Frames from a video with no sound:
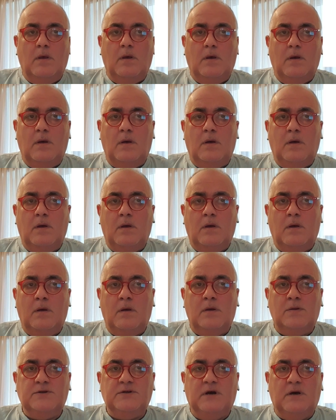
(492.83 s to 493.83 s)

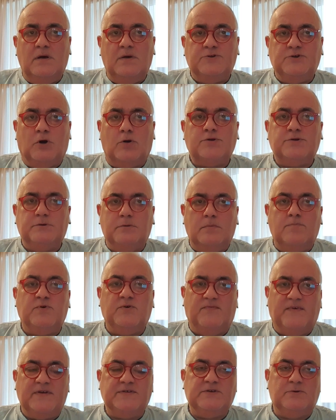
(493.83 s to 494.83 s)

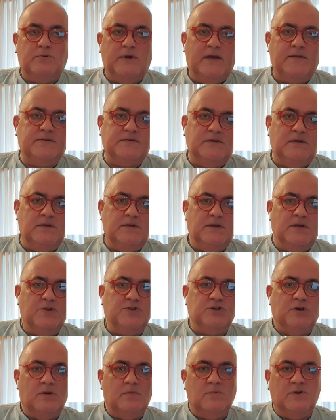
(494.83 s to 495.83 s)
Professor Röntgen
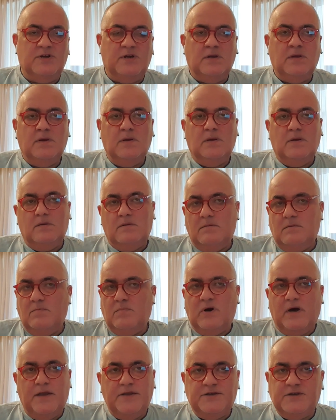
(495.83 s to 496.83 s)
in Germany
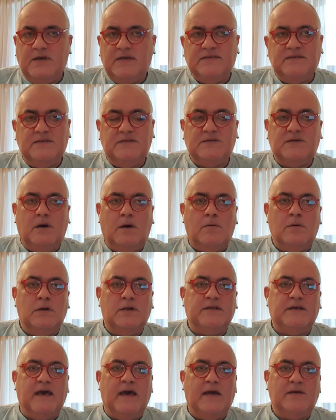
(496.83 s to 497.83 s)
by chance
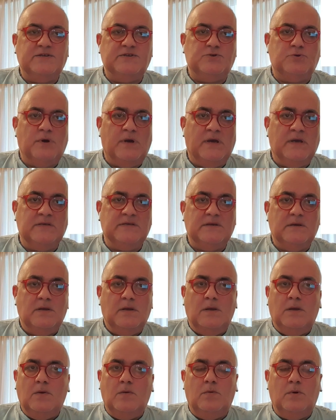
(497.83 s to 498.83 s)
discovered X-rays,
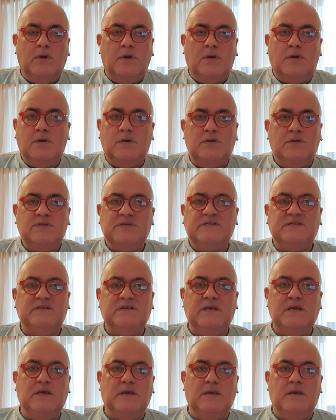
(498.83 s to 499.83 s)
we couldn't
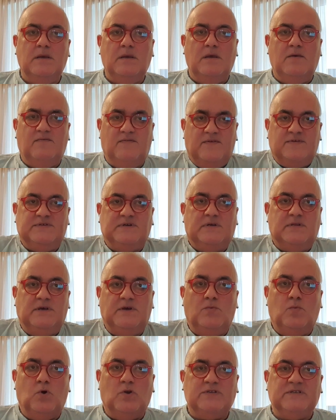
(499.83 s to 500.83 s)
see
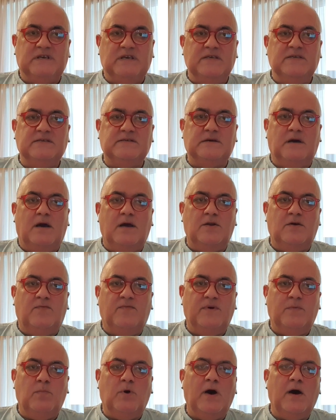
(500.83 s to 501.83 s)
physically what's inside
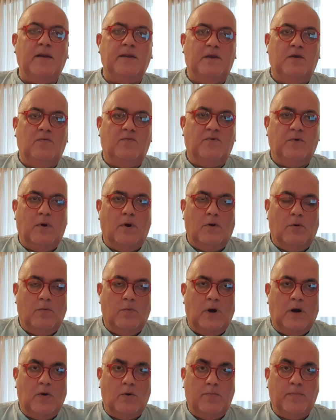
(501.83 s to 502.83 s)
of the body of
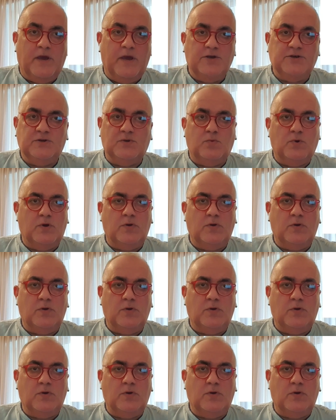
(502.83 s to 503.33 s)
our patient.